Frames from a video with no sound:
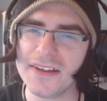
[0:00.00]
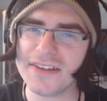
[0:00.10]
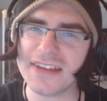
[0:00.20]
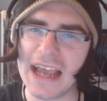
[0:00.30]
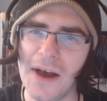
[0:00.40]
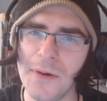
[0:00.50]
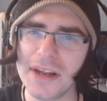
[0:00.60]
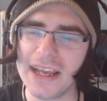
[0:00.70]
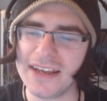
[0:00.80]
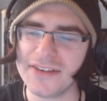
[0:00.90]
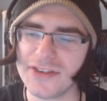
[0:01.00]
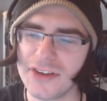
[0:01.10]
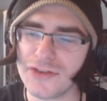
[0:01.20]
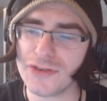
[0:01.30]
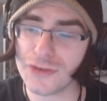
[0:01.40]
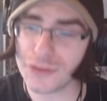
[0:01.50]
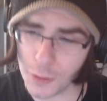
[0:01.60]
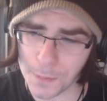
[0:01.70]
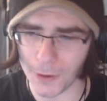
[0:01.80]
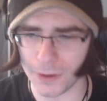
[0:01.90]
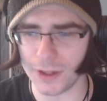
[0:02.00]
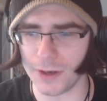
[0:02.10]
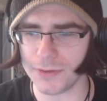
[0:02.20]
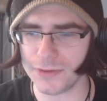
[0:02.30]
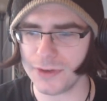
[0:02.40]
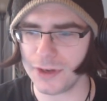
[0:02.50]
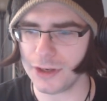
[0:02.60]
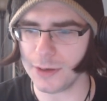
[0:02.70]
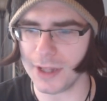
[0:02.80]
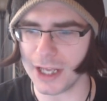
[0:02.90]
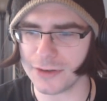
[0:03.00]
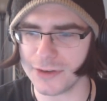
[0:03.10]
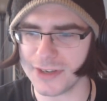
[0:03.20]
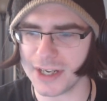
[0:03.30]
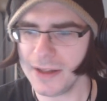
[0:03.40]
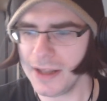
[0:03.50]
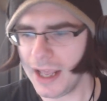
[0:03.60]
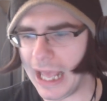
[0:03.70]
sound is super close to electricity